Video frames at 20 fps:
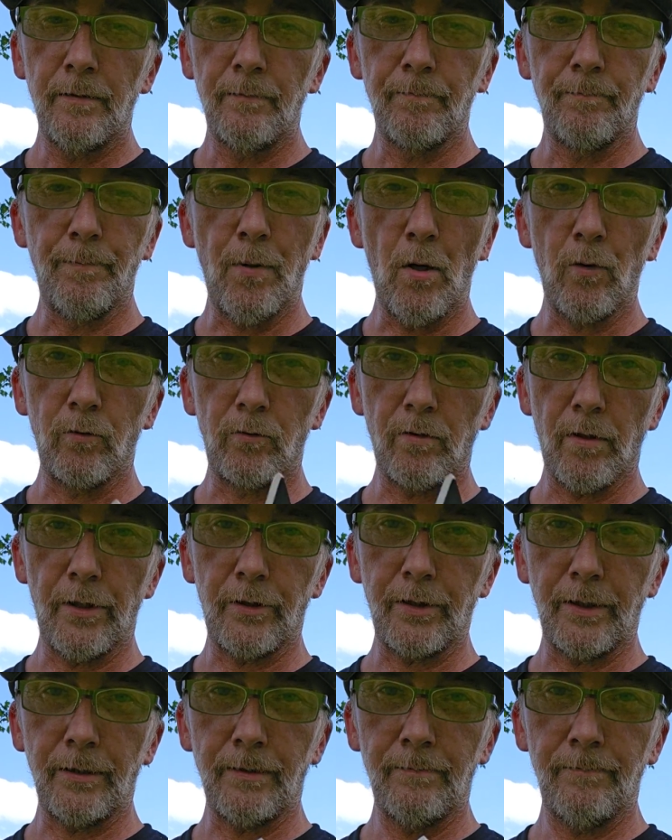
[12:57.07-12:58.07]
bone
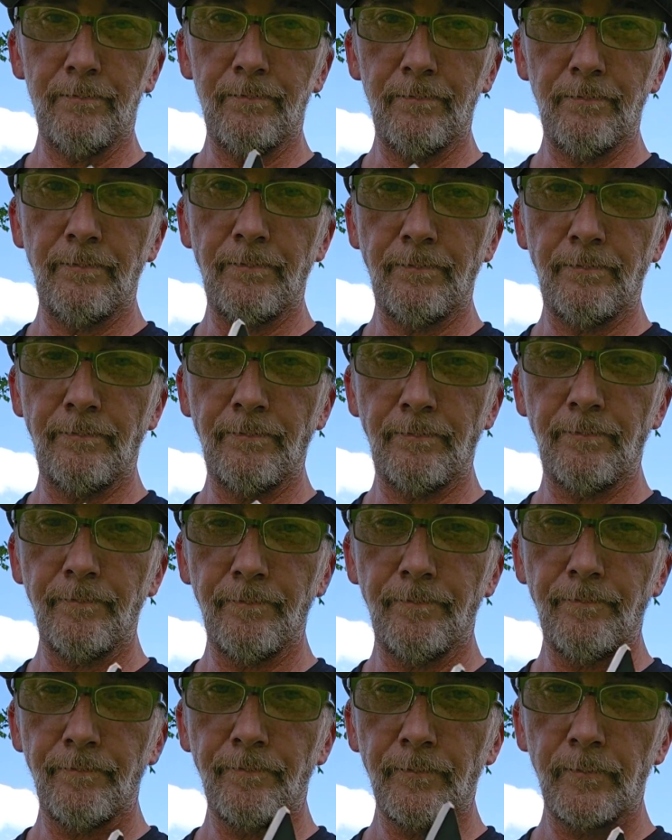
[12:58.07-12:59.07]
crushing.
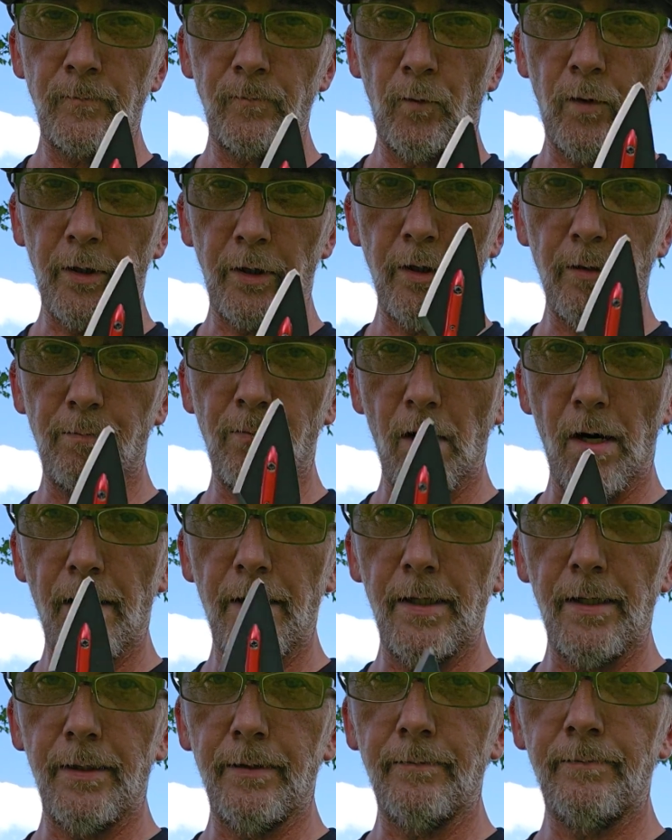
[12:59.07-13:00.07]
Want a good
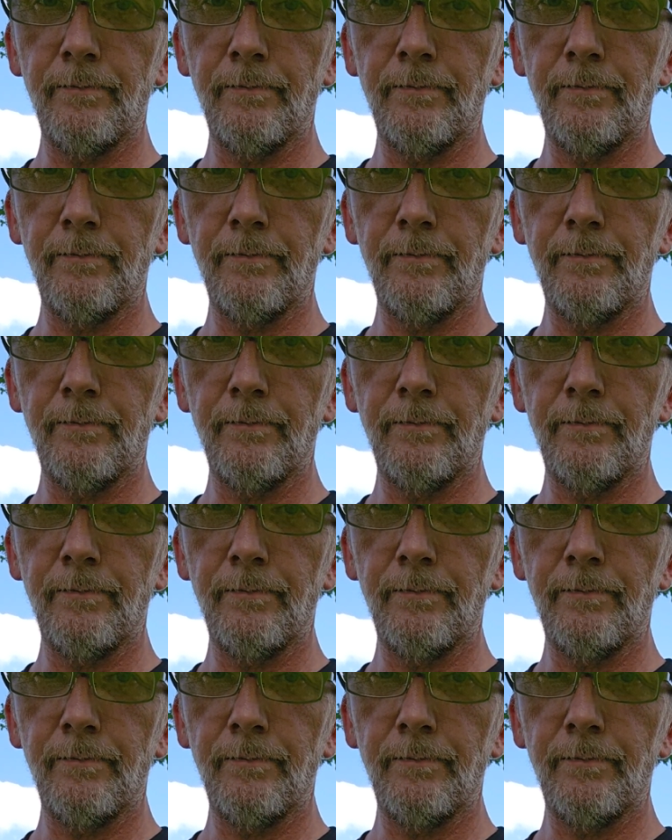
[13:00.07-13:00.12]
broadhead.